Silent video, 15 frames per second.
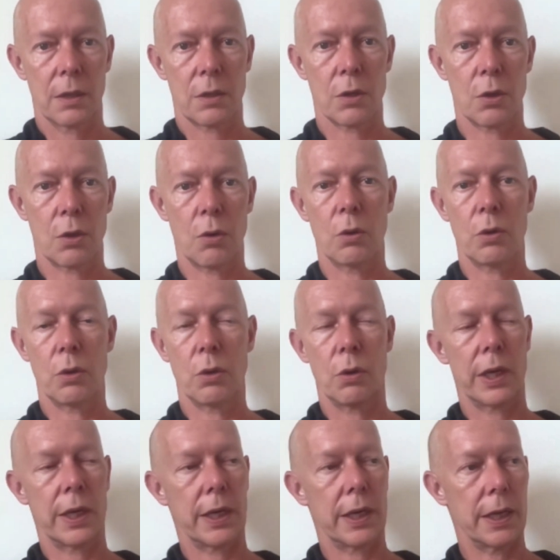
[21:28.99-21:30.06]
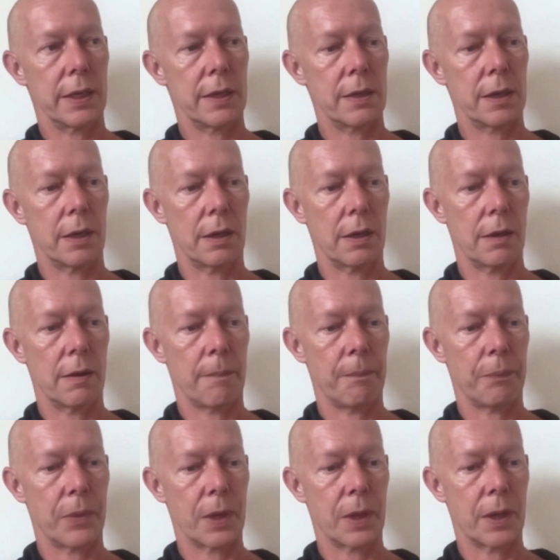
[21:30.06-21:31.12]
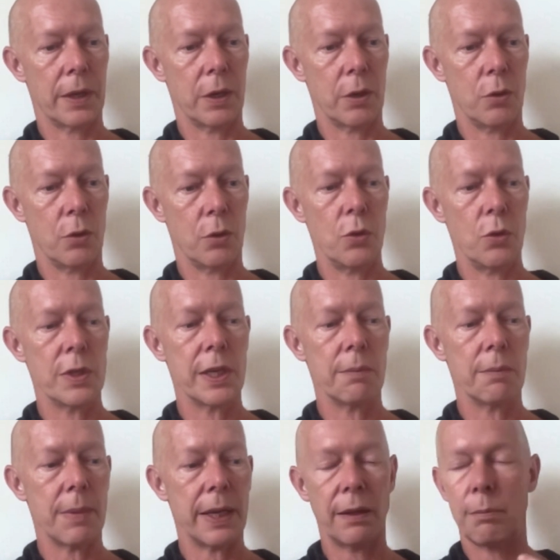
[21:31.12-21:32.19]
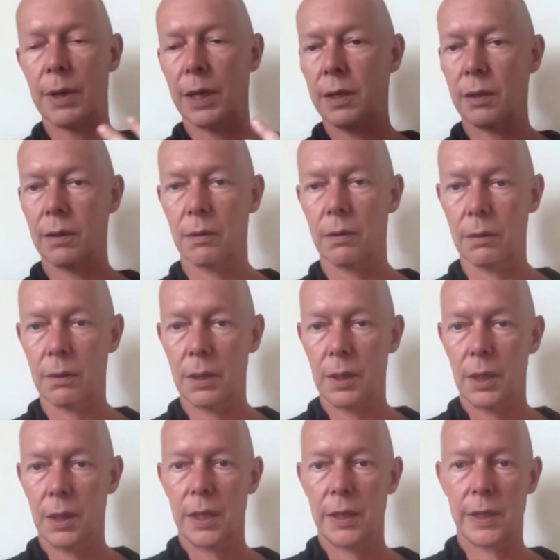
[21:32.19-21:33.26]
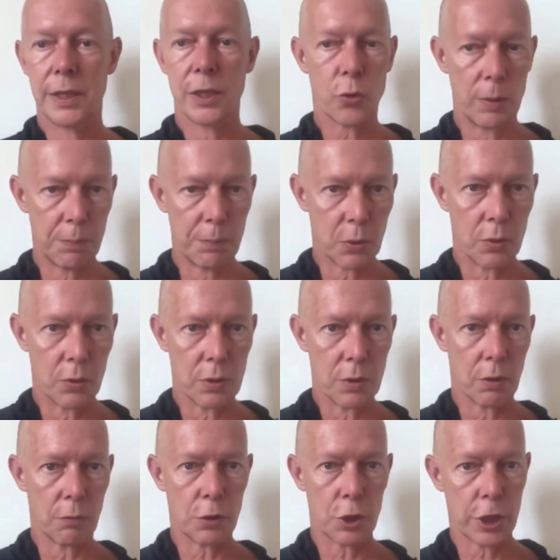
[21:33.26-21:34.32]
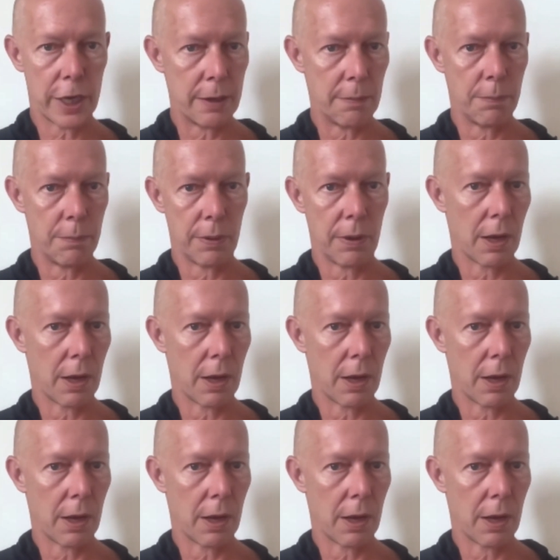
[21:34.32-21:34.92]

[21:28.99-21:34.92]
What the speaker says: So you're looking at, and you're using mathematical descriptors of shape,